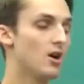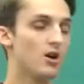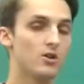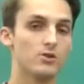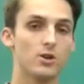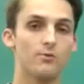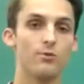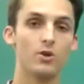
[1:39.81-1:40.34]

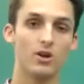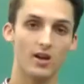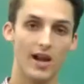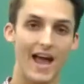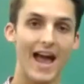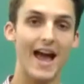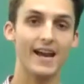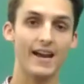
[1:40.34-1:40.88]
So if we were going to
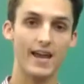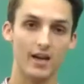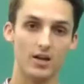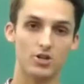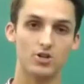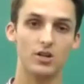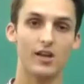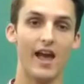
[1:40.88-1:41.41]
add
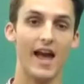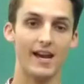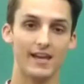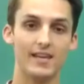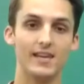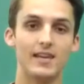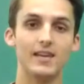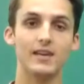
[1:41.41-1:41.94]
energy, add
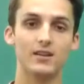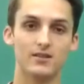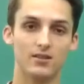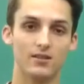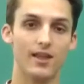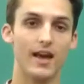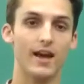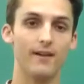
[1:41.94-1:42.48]
heat into
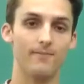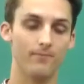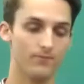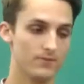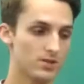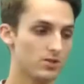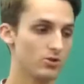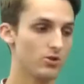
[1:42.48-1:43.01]
that
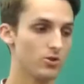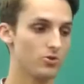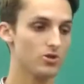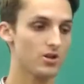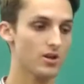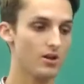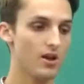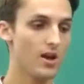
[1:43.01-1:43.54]

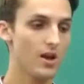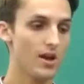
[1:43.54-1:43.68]
solution,